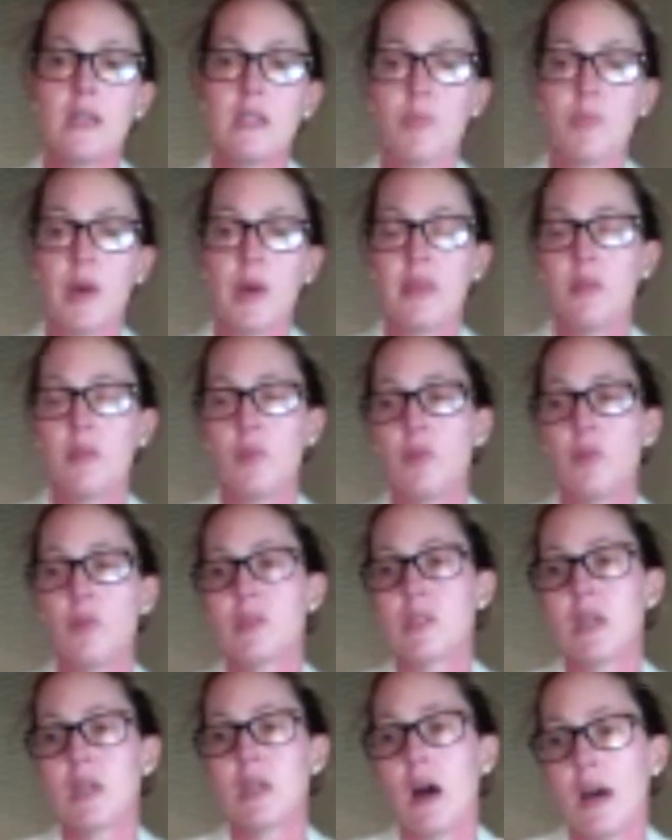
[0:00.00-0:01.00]
spent
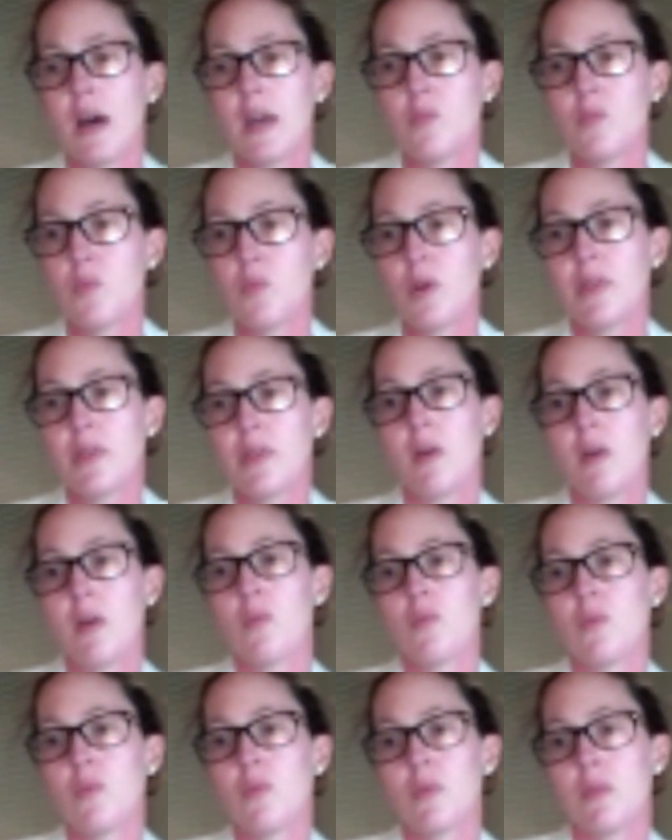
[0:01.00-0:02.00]
most time with
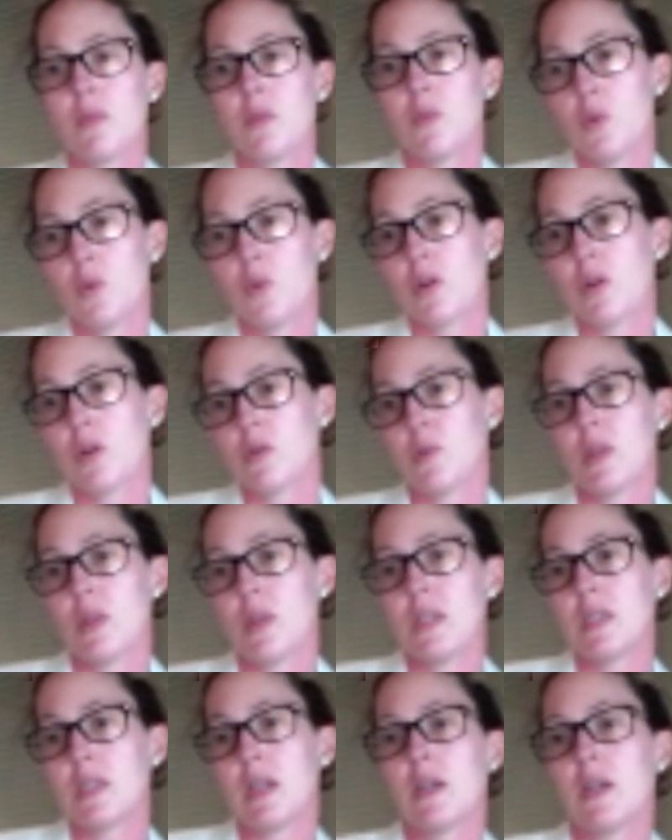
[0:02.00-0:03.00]
the workers with
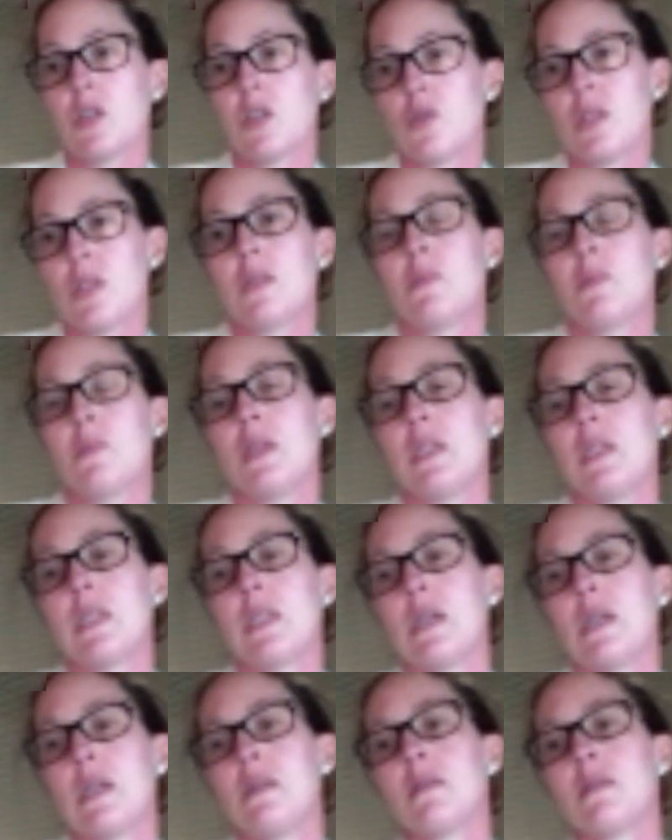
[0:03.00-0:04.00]
intellectual
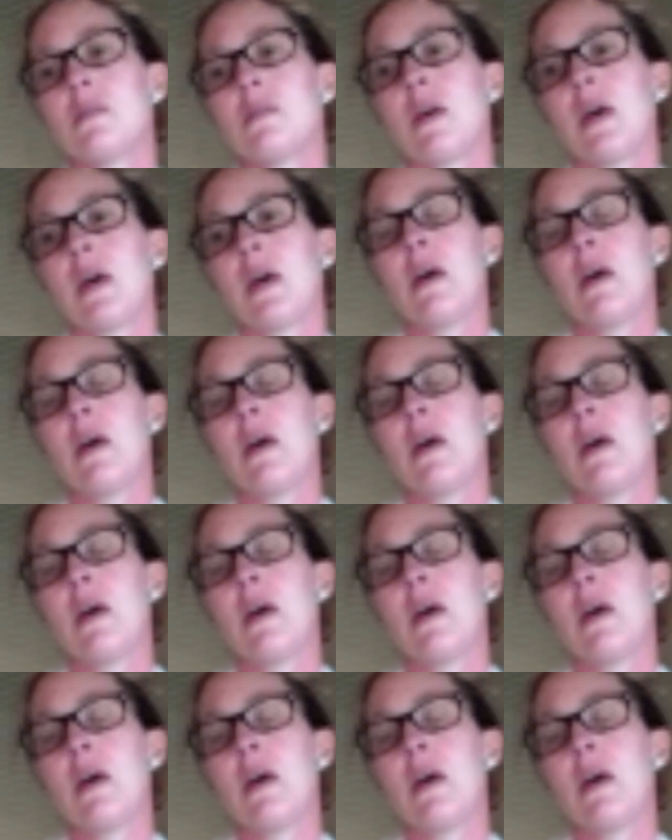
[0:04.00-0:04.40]
disabilities,